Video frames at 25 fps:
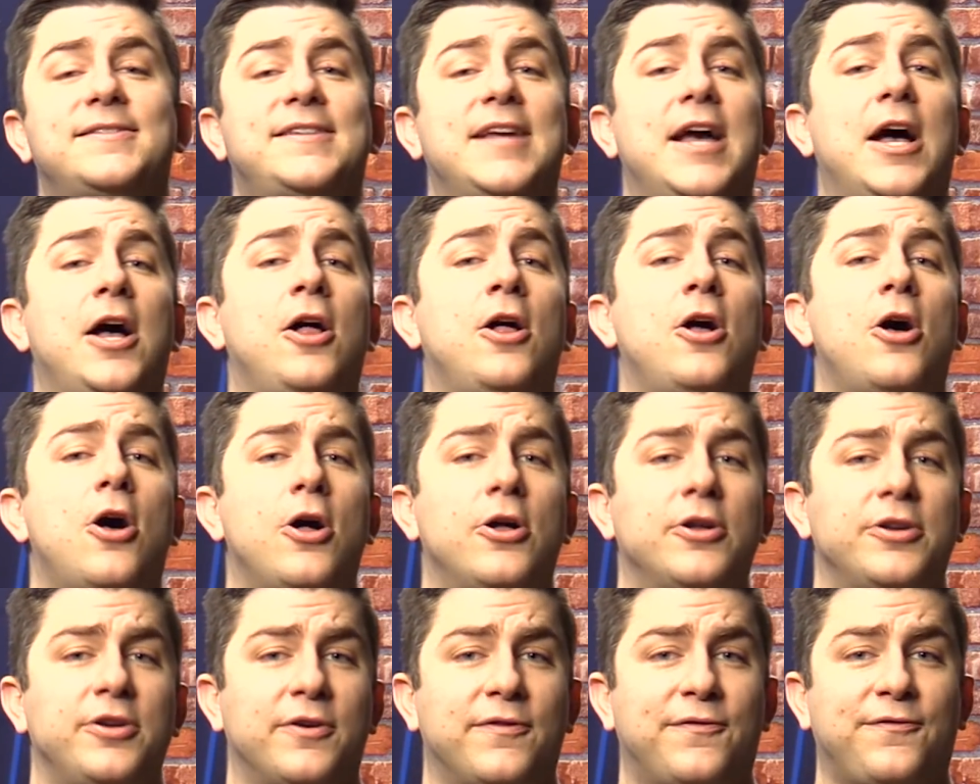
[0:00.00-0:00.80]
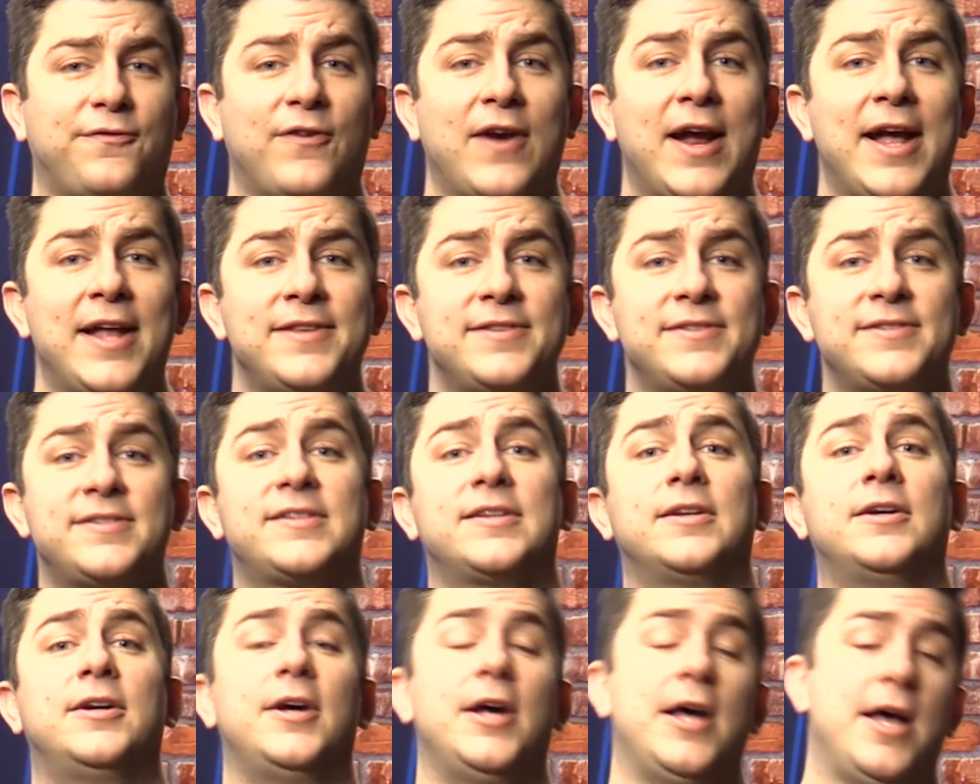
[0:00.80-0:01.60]
Tell all your friends
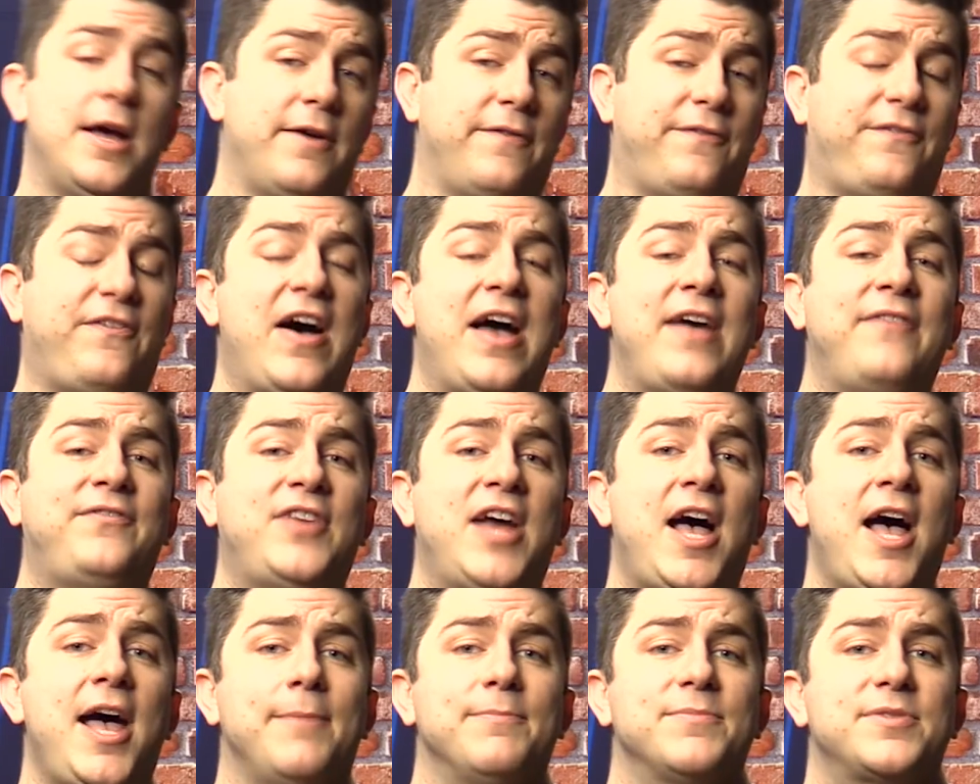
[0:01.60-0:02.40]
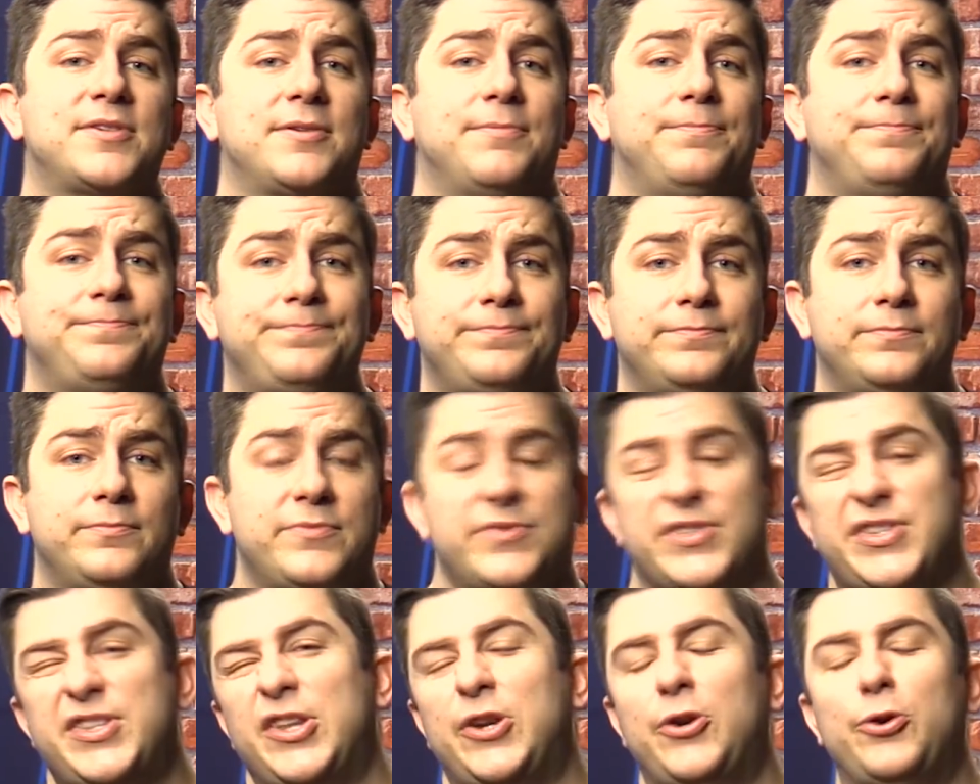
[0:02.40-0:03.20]
five times.
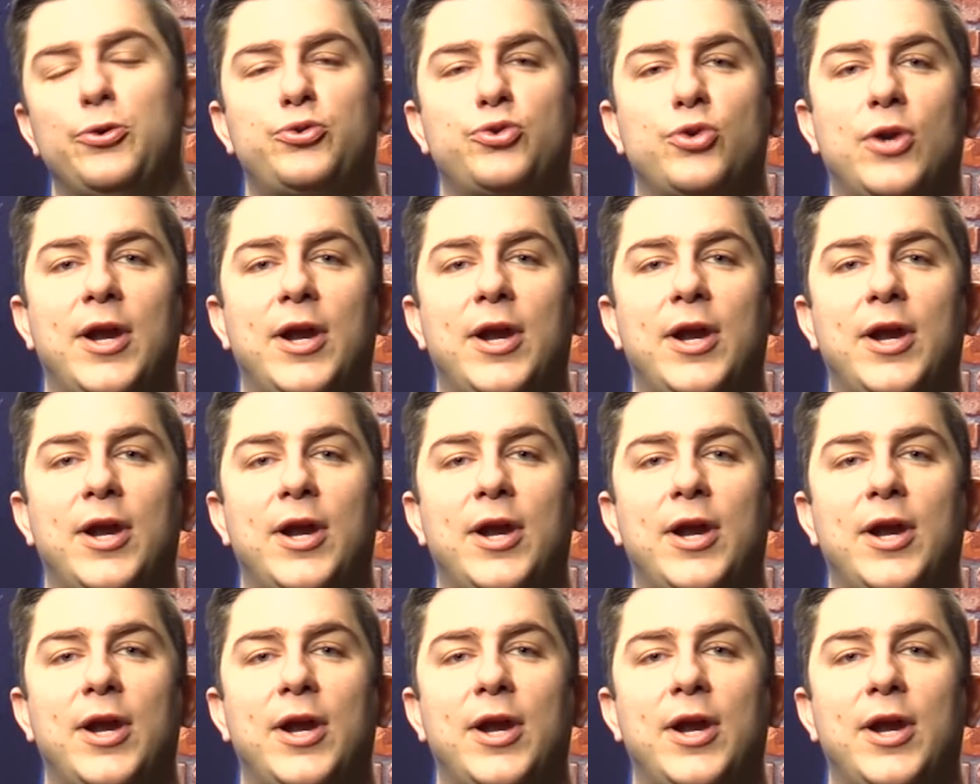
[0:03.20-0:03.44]
It's the new